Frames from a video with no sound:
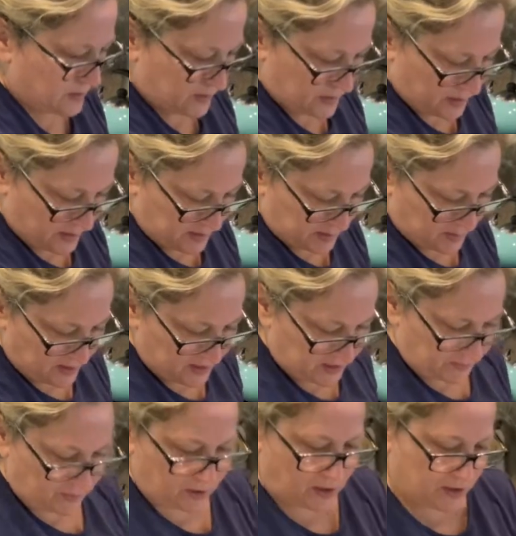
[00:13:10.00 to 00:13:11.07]
A nice piece
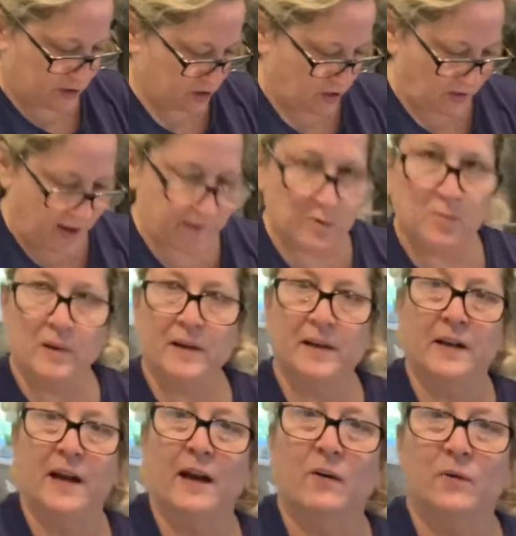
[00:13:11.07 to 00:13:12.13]
for lunch. I'll have a bite
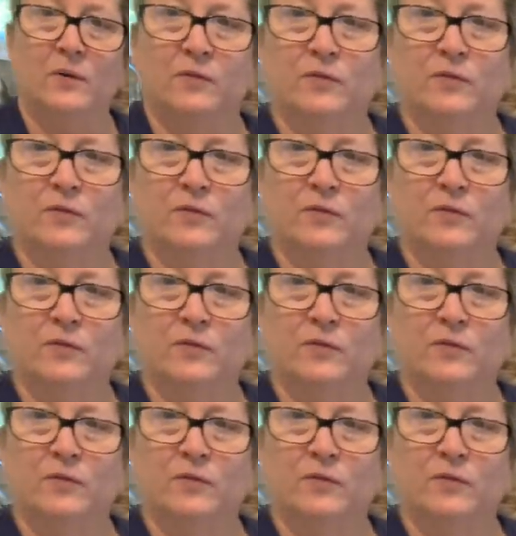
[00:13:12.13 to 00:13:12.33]
now and